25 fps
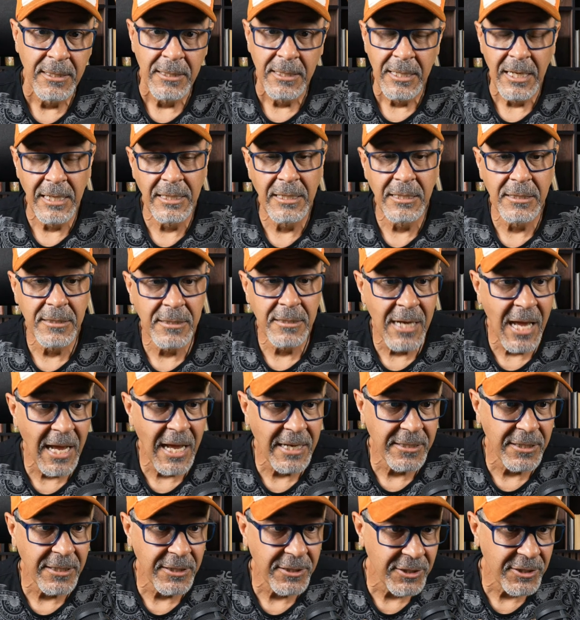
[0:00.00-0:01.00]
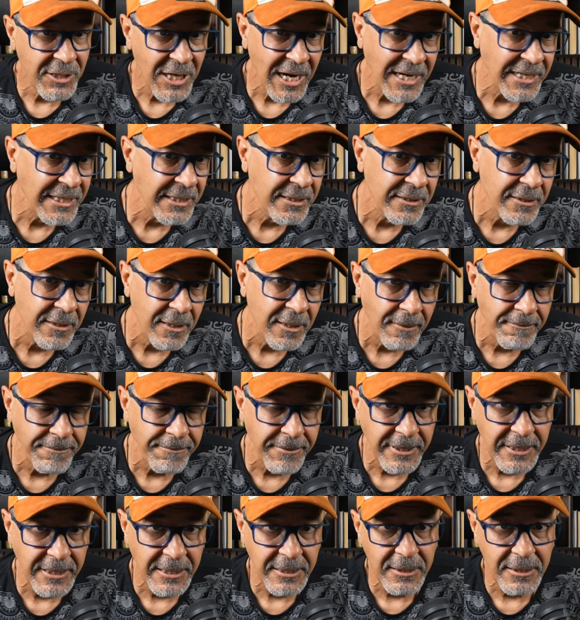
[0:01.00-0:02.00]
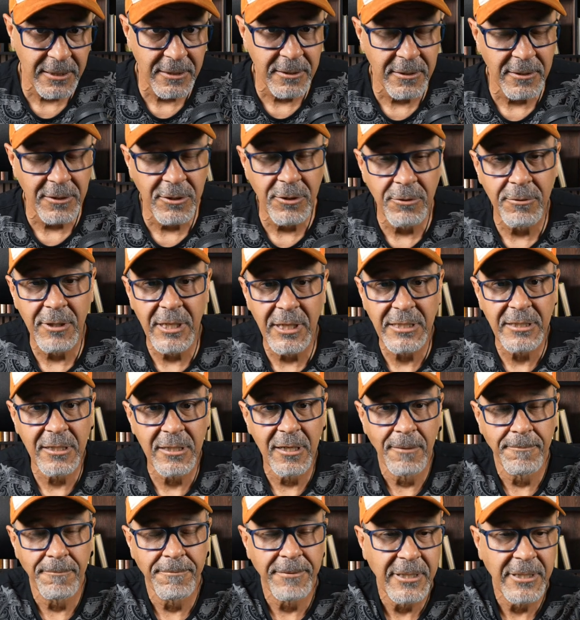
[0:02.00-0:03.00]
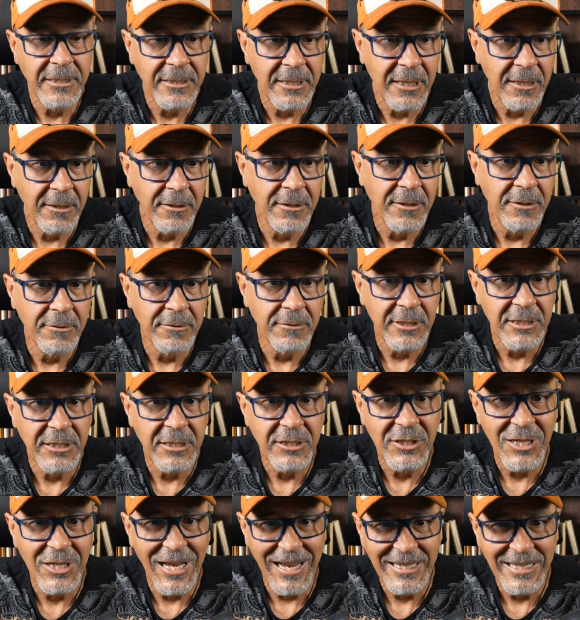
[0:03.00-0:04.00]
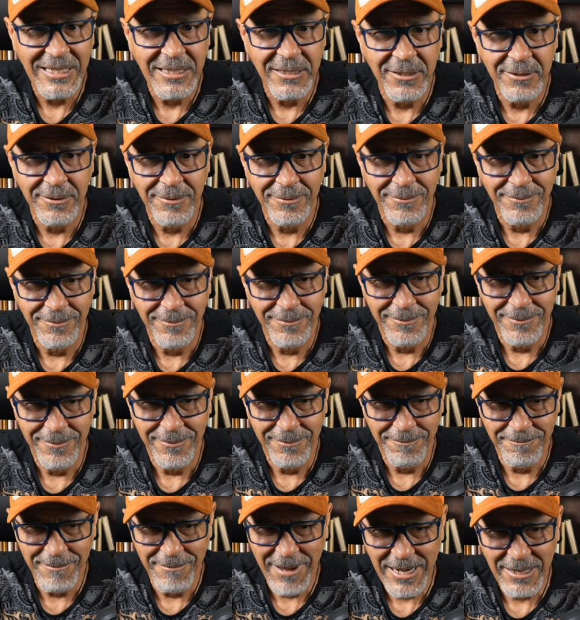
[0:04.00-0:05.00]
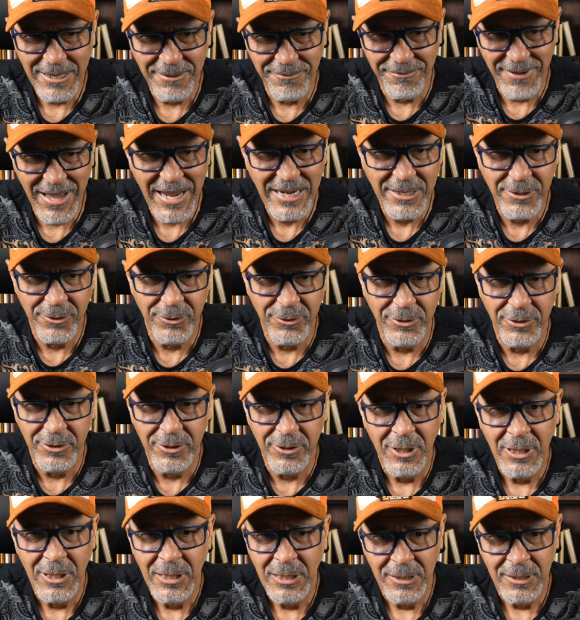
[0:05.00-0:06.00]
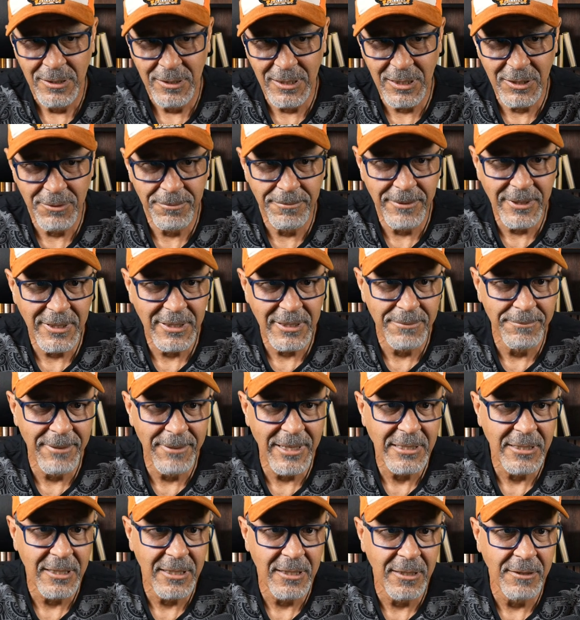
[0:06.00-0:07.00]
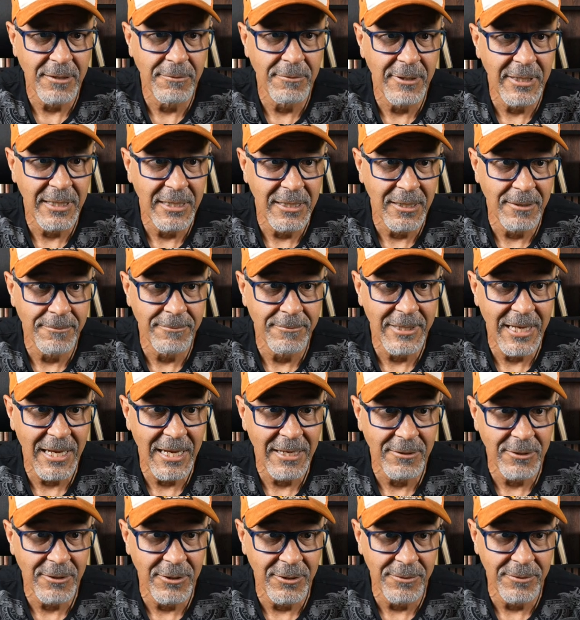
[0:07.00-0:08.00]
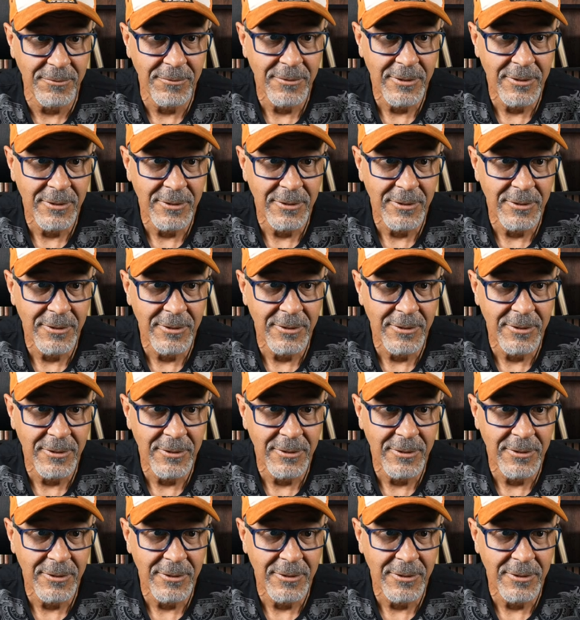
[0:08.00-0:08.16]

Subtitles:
And it's not just Chinese companies, it's US companies that are using Chinese manufacturers. That's basically what it comes down to.